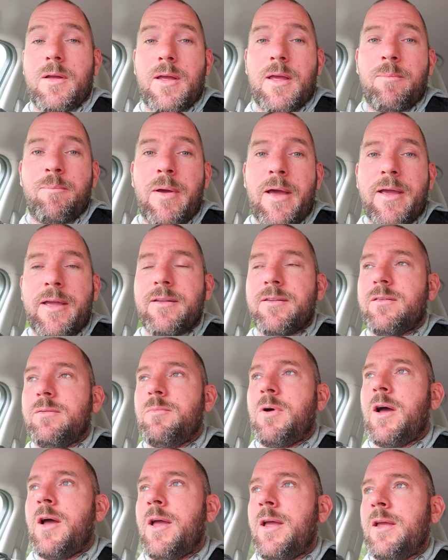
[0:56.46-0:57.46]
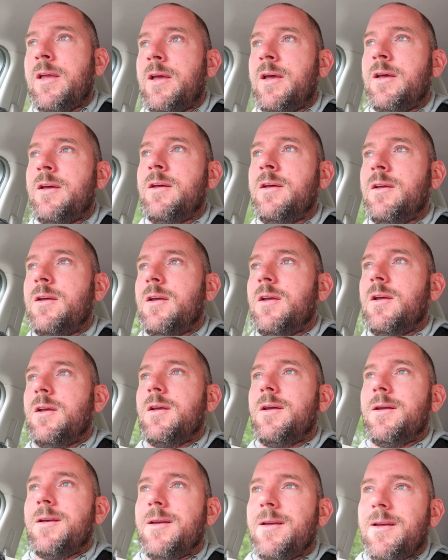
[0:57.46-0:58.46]
get back into my
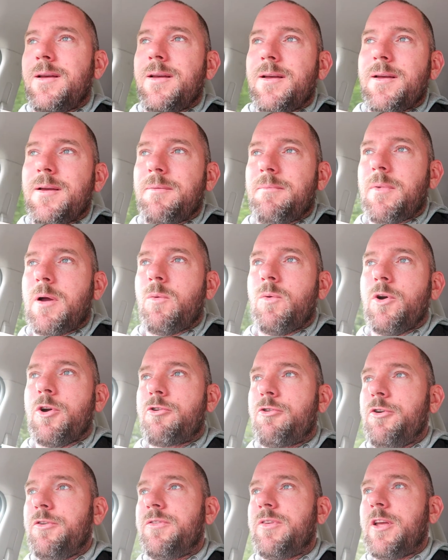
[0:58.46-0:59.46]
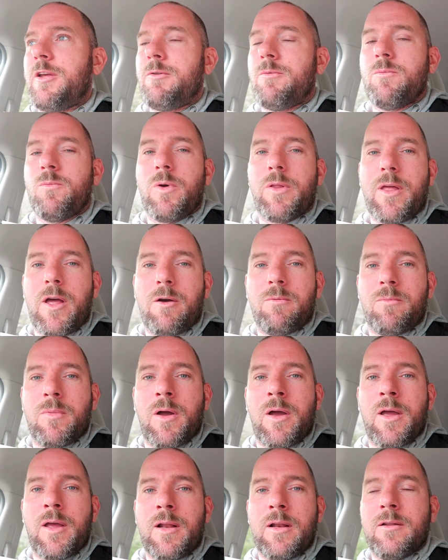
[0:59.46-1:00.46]
work routine without
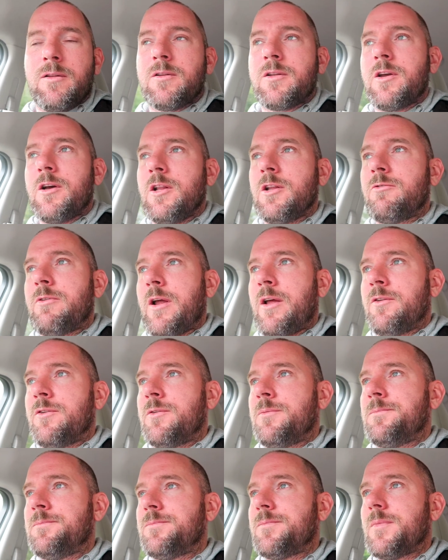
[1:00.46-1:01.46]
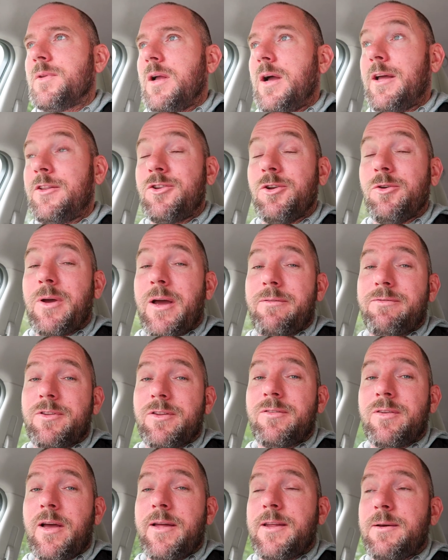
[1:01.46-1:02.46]
my little girl around. I do have
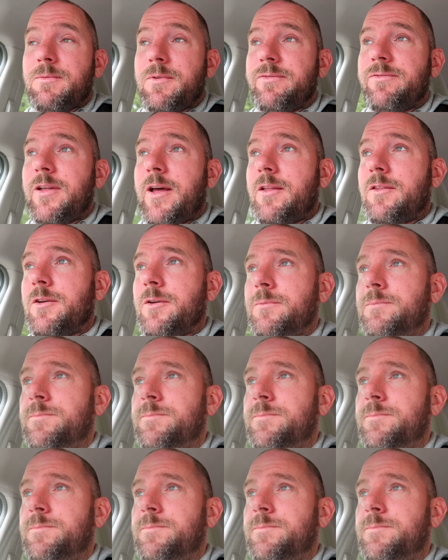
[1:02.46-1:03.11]
to tidy up the flat though.